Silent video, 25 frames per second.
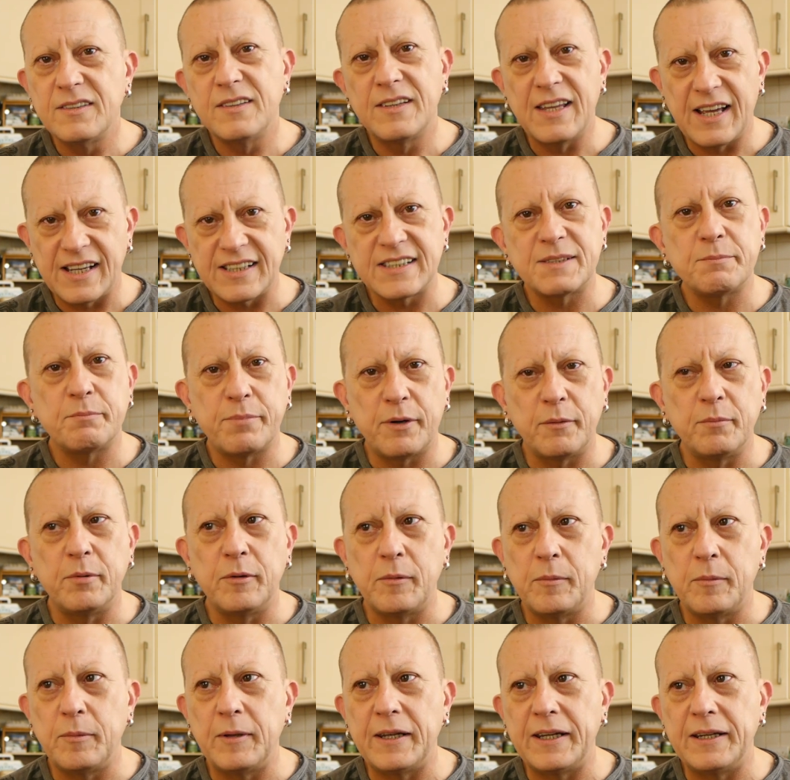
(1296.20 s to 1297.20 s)
that's
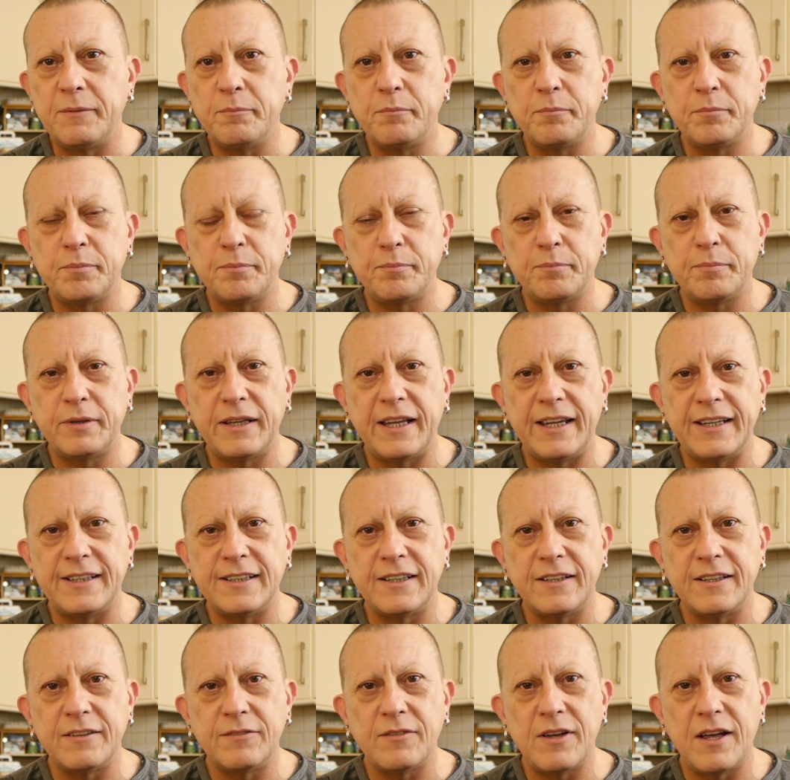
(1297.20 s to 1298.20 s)
probably
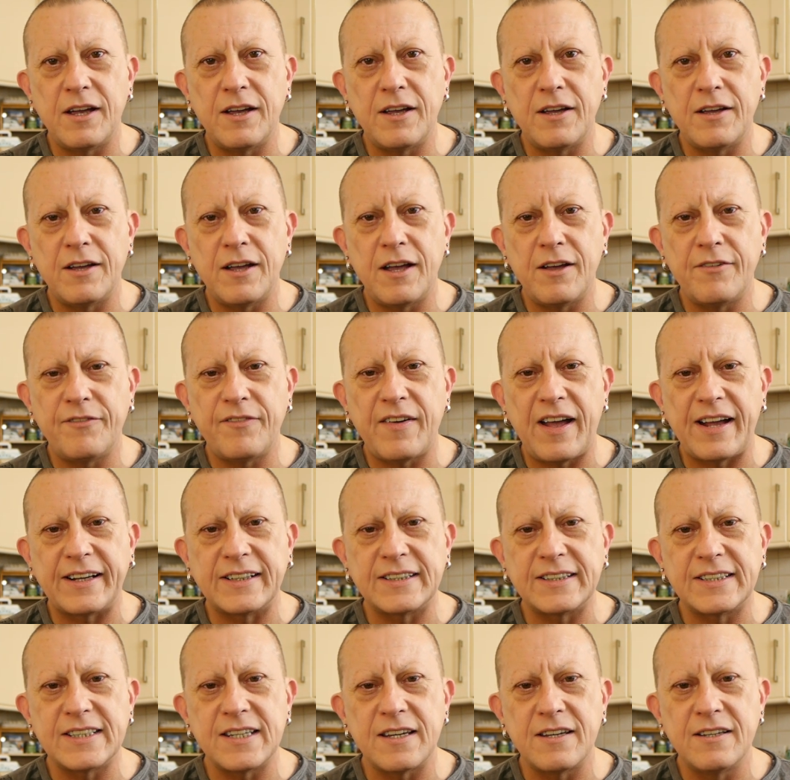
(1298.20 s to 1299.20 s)
played a, a, a
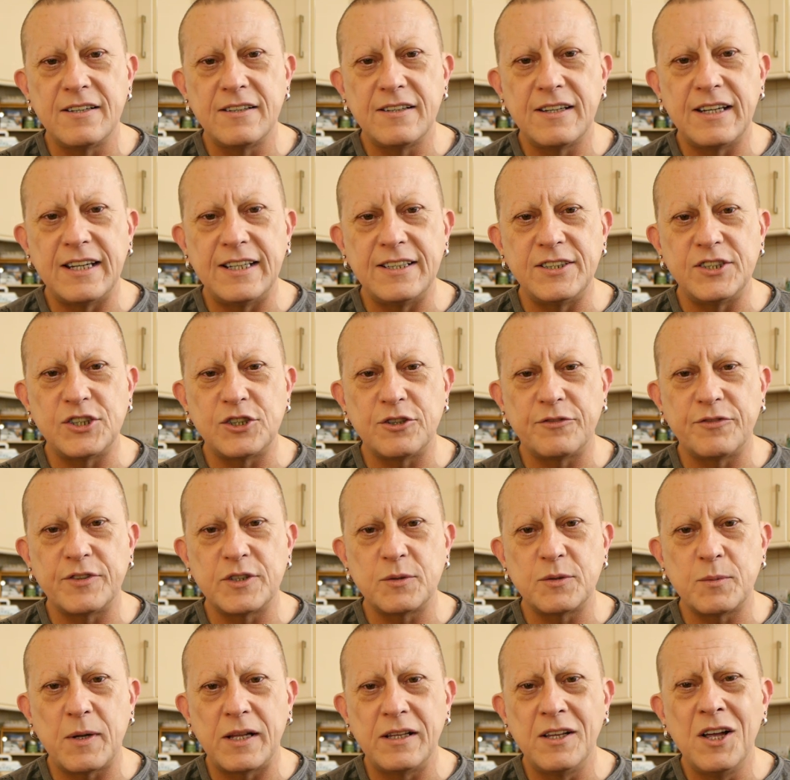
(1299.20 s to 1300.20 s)
factor in stuff
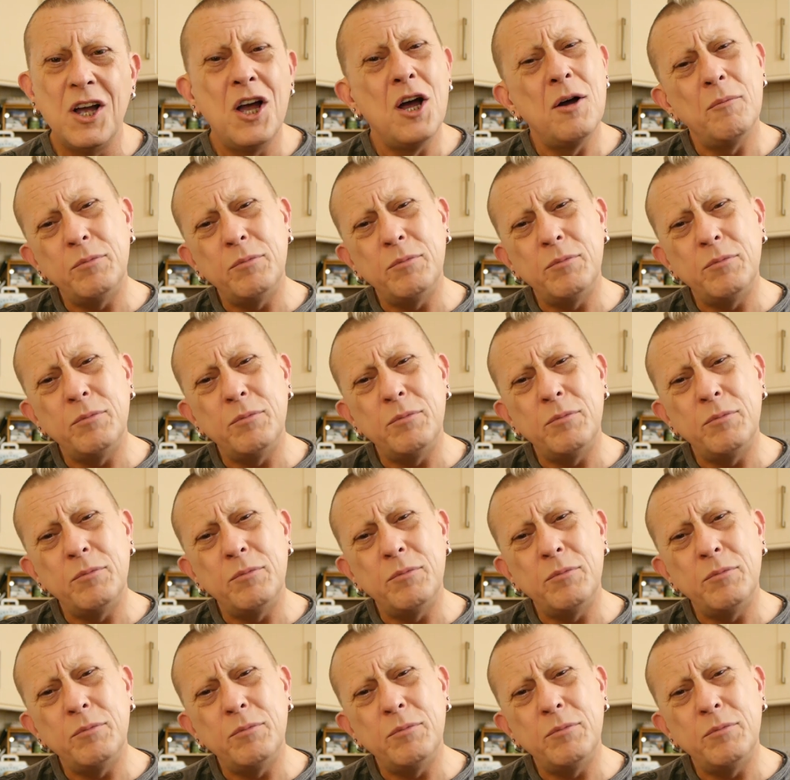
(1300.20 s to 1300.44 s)
as well.